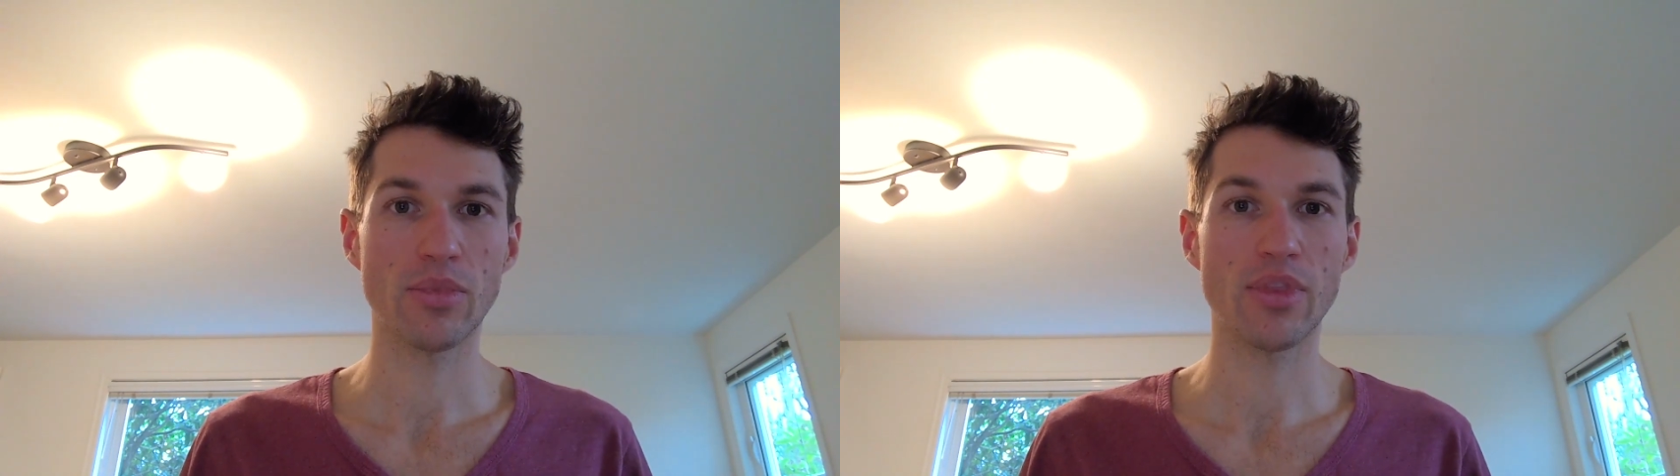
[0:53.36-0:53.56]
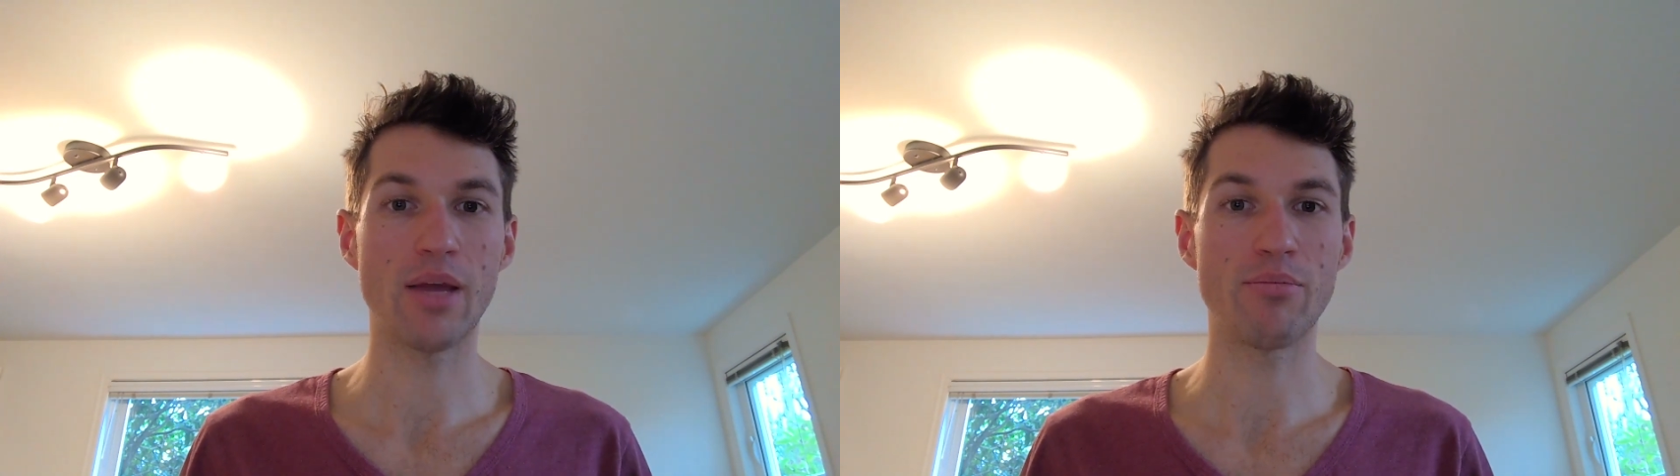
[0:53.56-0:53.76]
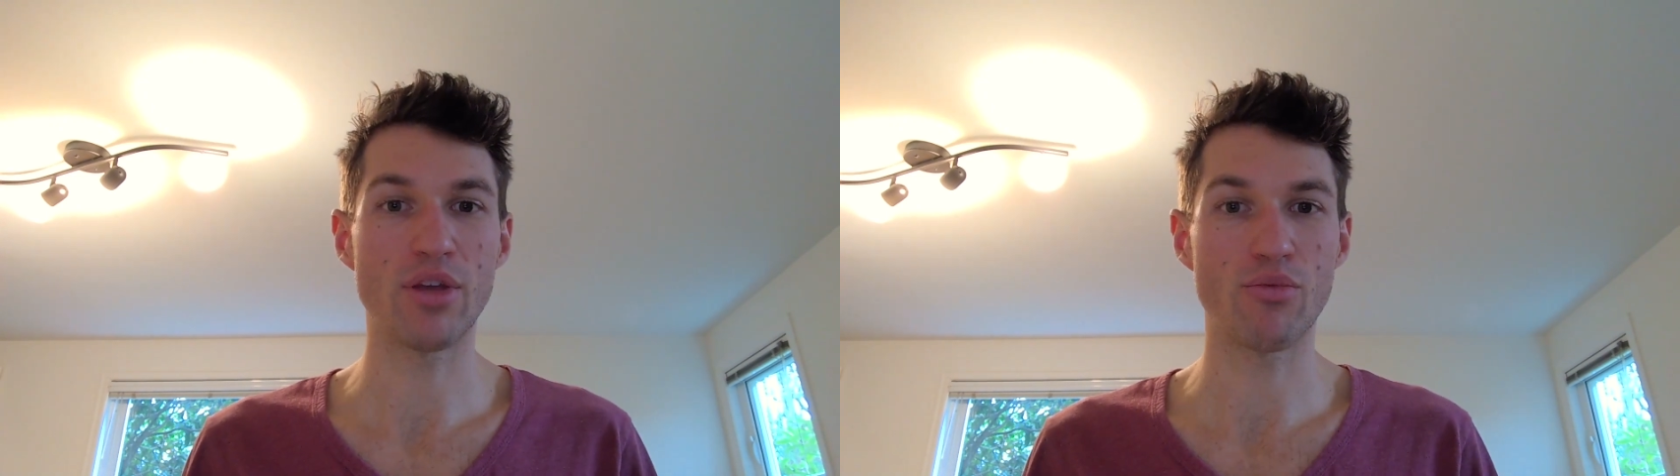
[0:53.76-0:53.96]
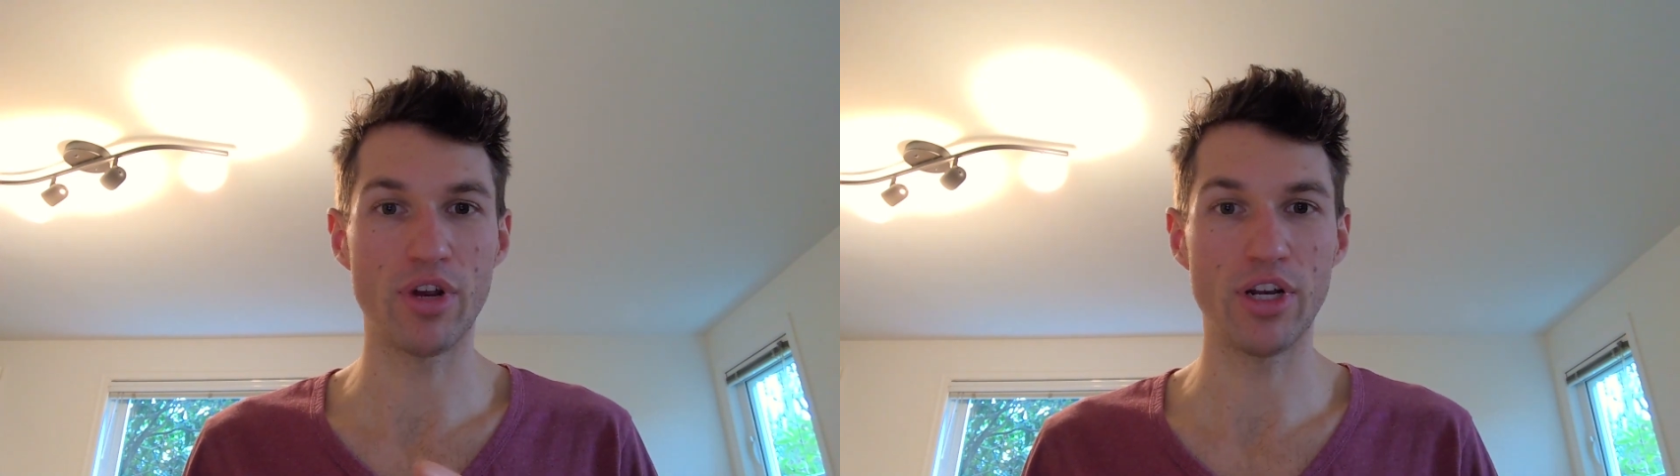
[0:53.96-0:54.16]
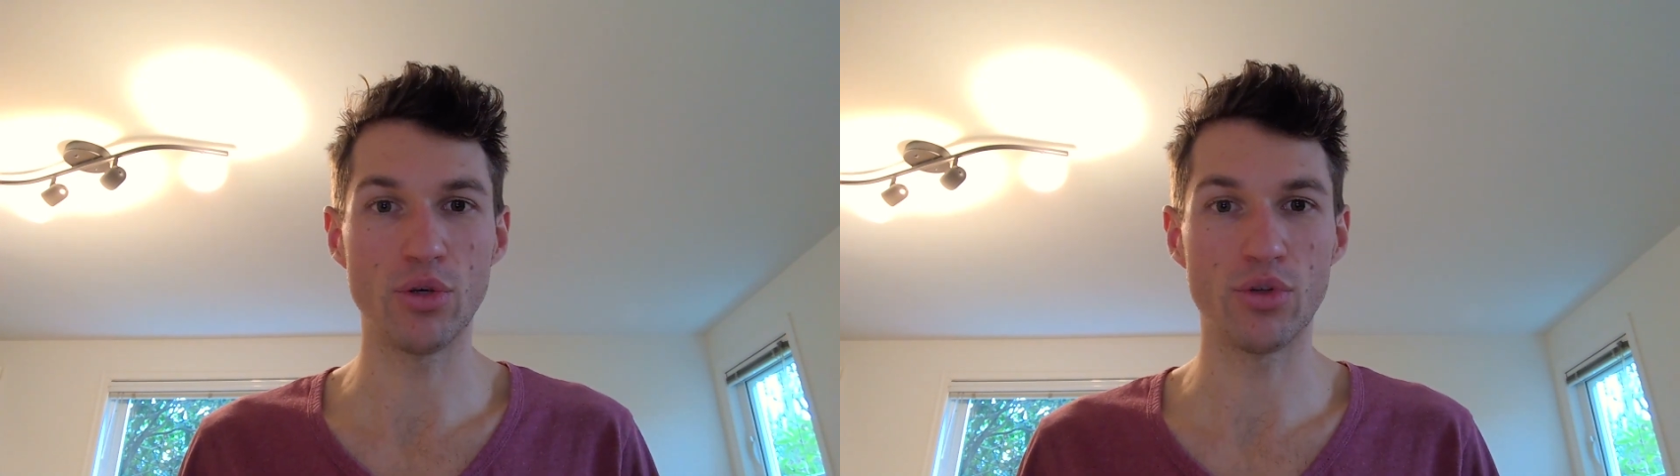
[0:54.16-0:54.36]
can be
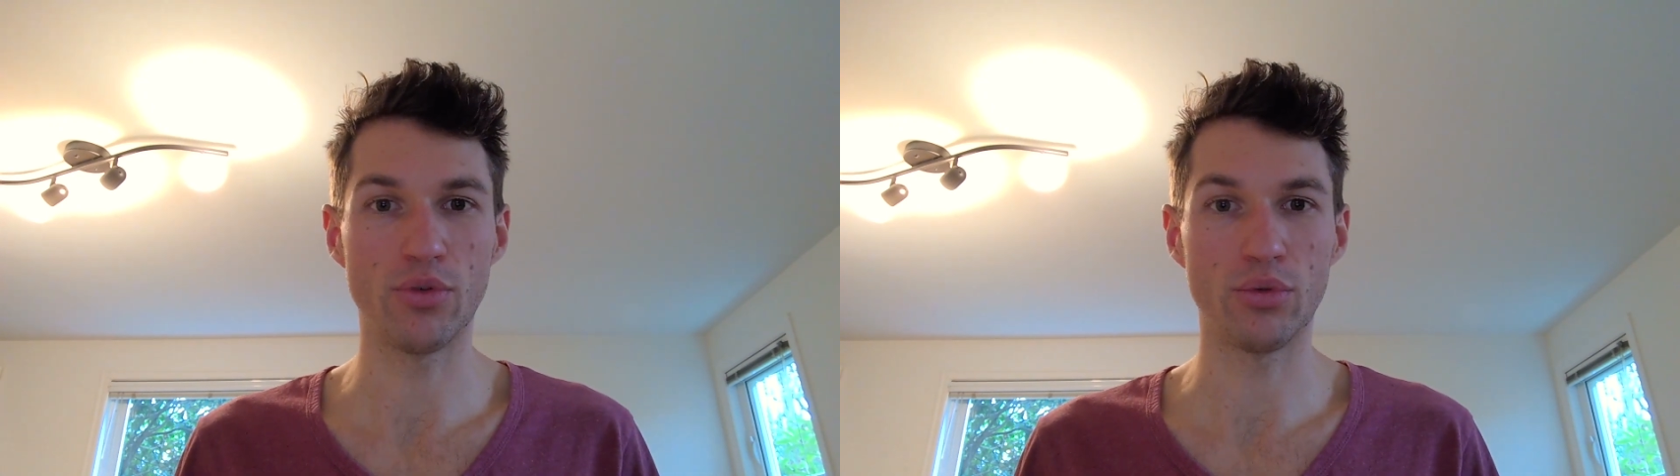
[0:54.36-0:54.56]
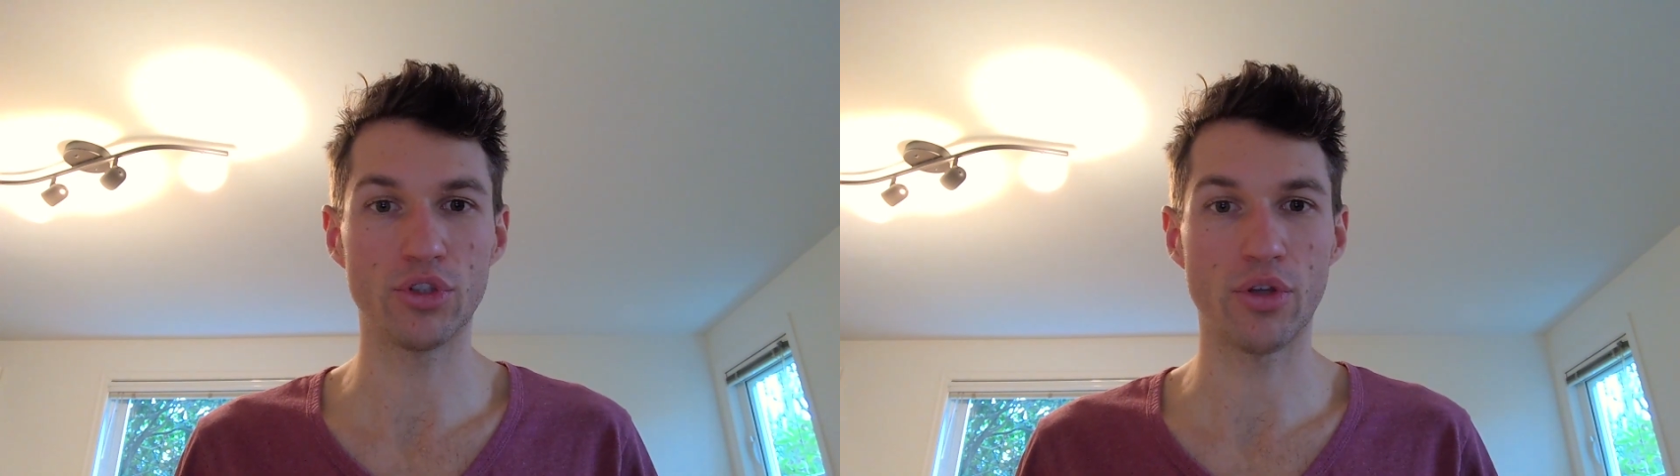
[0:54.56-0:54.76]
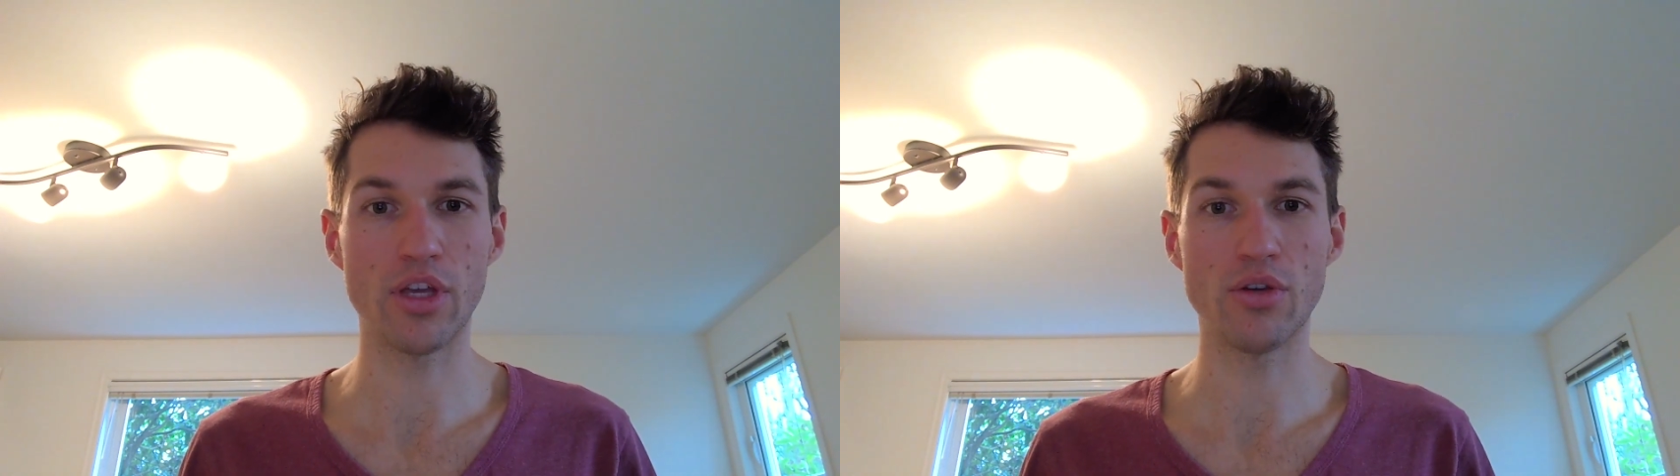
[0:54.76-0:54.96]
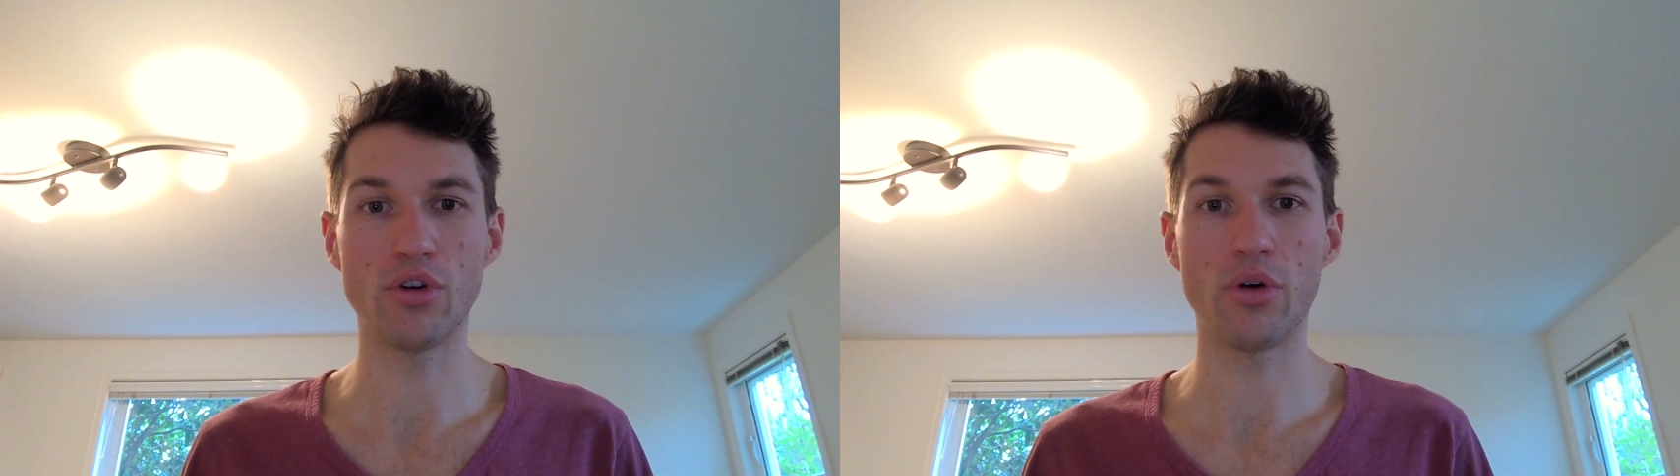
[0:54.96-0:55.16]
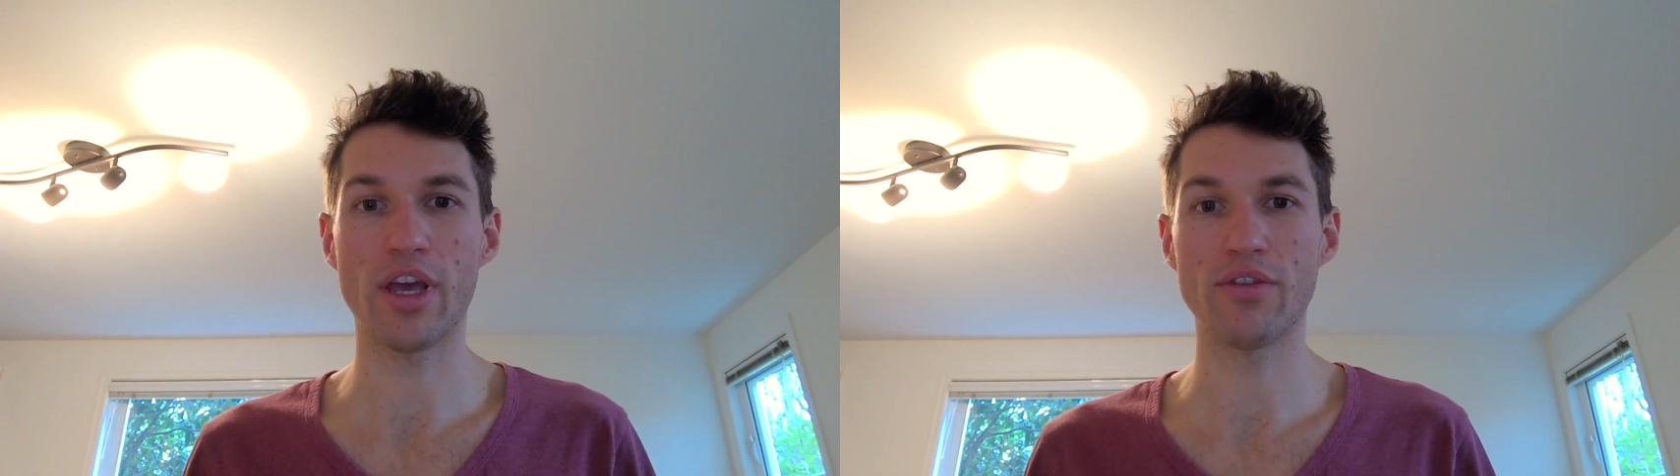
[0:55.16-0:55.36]
really useful so that you
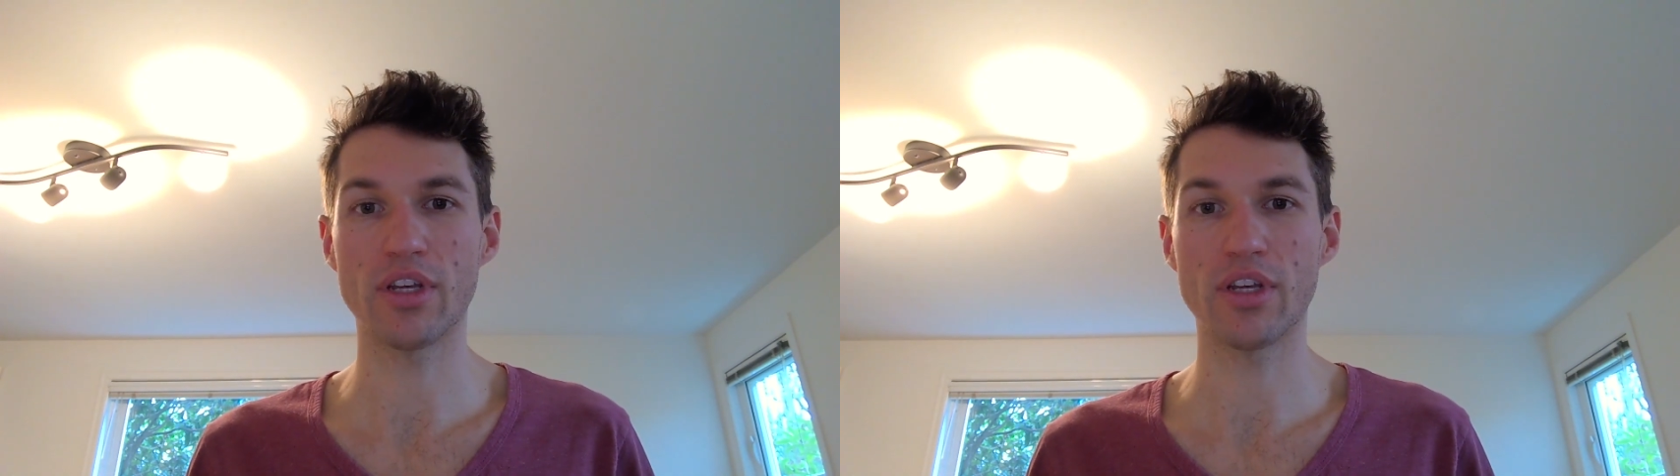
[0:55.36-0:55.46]
don't have